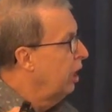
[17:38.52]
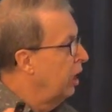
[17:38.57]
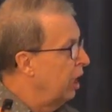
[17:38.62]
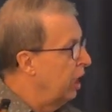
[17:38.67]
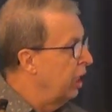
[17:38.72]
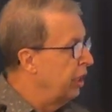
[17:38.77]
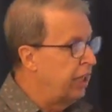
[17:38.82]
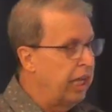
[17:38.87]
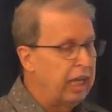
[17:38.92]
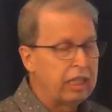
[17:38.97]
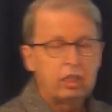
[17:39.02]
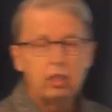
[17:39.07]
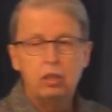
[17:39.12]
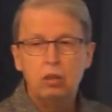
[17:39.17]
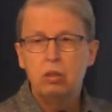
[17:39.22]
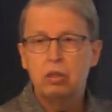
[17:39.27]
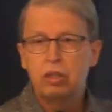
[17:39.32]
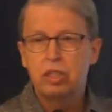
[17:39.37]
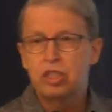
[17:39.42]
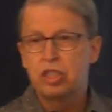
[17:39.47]
And that
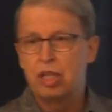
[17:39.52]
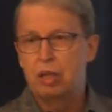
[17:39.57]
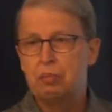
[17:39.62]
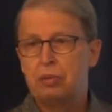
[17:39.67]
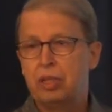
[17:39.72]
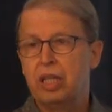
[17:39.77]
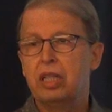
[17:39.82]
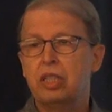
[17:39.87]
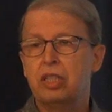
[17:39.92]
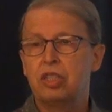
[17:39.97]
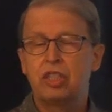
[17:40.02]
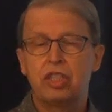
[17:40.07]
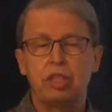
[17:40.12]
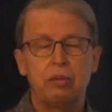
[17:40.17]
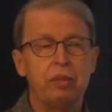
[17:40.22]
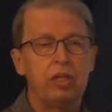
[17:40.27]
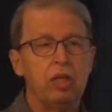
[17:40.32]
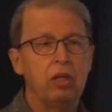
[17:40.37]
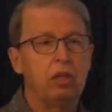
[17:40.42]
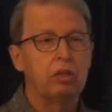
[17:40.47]
looks something
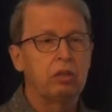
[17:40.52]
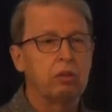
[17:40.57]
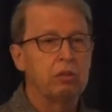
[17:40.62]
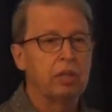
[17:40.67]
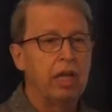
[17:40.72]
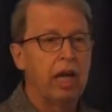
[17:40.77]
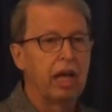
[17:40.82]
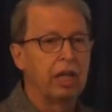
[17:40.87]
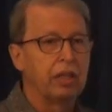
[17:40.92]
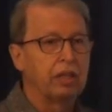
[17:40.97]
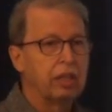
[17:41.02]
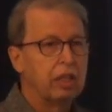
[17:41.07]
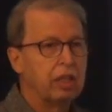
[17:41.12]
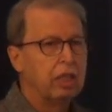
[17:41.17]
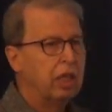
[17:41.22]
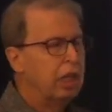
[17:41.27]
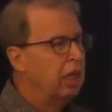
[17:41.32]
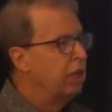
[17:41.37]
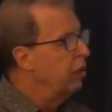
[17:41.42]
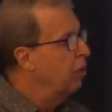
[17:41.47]
similar to that.
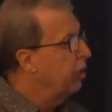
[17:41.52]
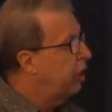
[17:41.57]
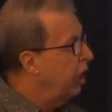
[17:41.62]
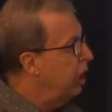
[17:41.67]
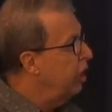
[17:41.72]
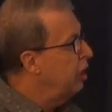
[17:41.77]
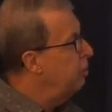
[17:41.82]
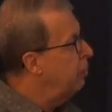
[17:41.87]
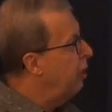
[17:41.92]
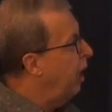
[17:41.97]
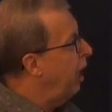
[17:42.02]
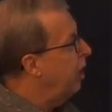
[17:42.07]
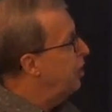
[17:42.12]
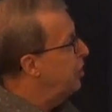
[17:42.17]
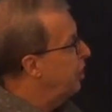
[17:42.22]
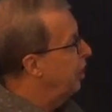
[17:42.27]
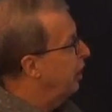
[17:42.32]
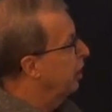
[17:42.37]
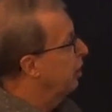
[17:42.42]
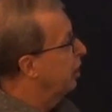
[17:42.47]
You can
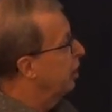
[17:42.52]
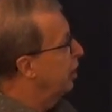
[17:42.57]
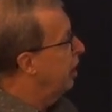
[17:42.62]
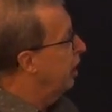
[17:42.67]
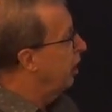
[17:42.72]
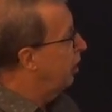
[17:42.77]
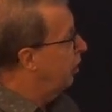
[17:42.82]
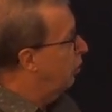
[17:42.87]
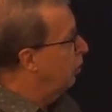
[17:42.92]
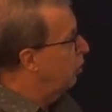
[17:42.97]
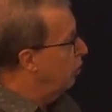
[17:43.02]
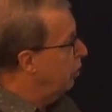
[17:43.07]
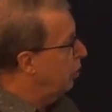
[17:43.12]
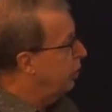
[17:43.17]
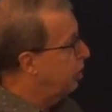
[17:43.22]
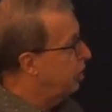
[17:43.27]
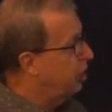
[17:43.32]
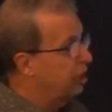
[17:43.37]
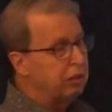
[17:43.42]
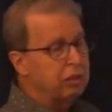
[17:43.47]
imagine it
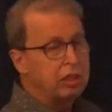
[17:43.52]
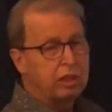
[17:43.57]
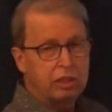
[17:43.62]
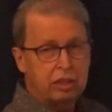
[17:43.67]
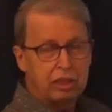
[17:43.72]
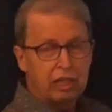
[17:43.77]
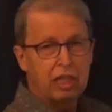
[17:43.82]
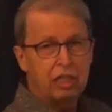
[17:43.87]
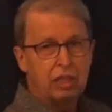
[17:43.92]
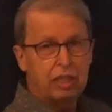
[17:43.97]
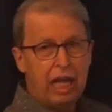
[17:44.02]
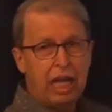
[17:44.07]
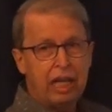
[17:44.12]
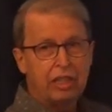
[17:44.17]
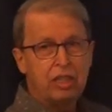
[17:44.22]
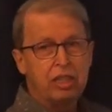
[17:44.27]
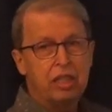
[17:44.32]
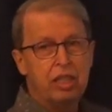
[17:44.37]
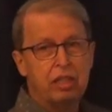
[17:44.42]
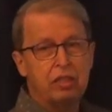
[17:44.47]
took six and
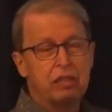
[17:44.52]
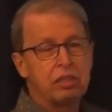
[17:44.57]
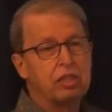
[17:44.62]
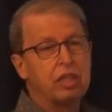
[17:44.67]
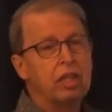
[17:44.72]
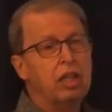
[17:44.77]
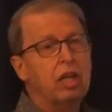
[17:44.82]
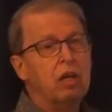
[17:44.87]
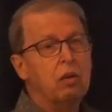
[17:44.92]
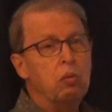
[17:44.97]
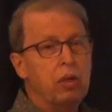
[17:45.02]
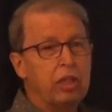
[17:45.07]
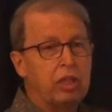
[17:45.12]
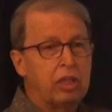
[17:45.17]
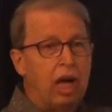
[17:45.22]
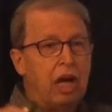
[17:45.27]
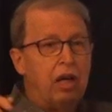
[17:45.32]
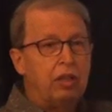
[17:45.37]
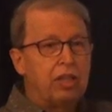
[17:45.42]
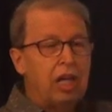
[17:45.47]
that years
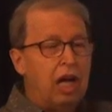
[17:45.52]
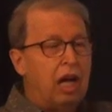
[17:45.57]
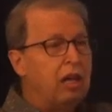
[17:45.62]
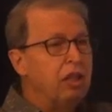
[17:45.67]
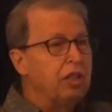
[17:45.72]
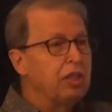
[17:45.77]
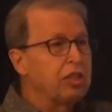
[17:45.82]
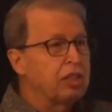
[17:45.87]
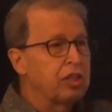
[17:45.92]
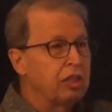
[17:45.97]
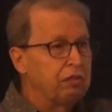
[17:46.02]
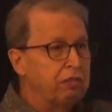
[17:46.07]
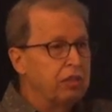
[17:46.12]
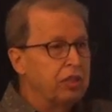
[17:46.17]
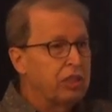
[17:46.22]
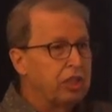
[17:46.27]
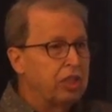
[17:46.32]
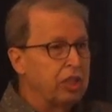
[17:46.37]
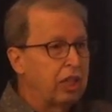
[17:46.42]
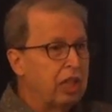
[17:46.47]
without all the
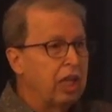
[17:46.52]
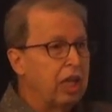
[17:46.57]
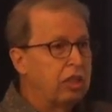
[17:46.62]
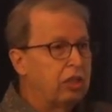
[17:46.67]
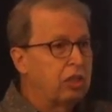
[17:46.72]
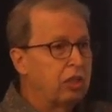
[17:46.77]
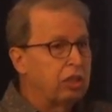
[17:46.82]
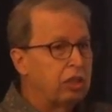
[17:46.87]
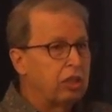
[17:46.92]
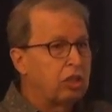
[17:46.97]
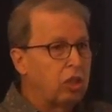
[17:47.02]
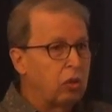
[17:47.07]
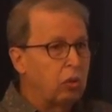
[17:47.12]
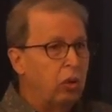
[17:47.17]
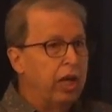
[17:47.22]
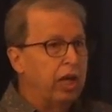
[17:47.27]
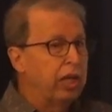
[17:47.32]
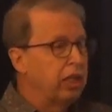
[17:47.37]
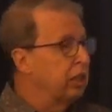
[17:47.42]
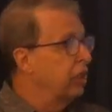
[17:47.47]
sophisticated
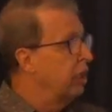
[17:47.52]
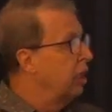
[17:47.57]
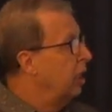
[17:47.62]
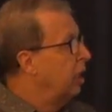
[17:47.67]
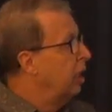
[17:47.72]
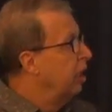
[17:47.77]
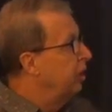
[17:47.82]
crane.